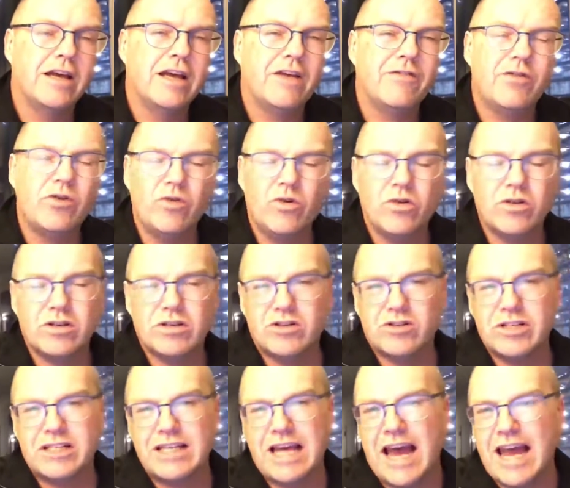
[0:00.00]
if you're not
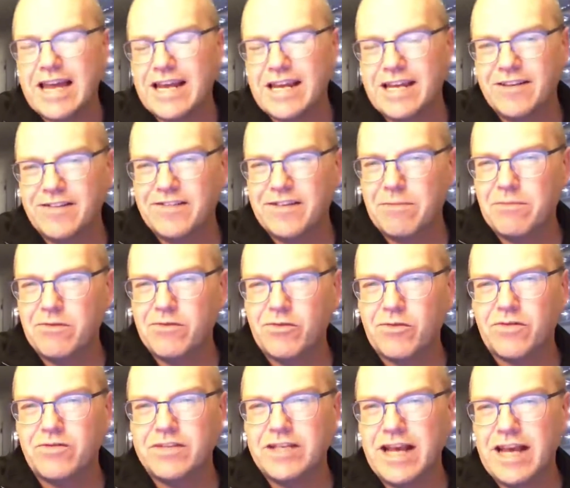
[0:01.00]
taking some
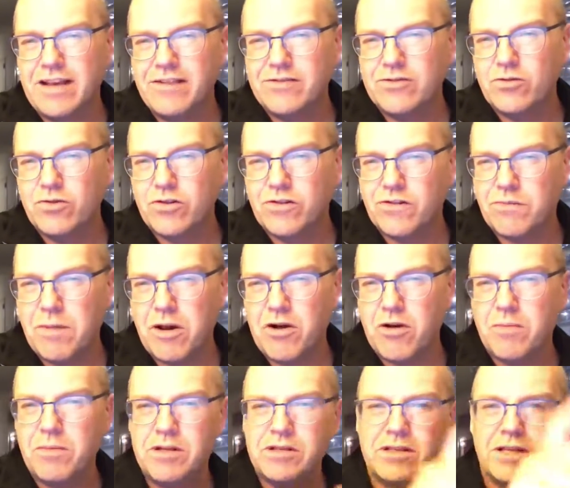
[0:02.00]
sort of test or
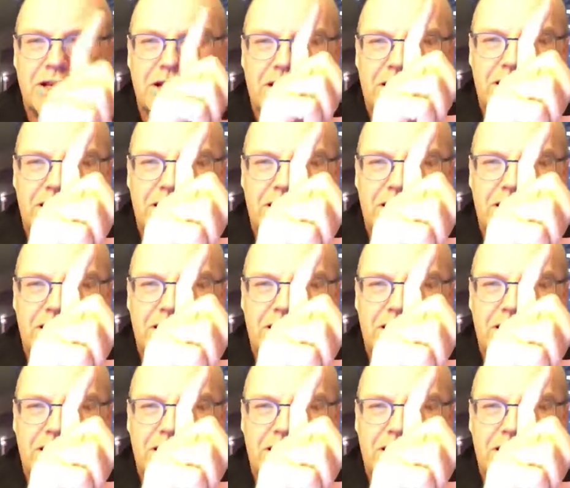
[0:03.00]
experiment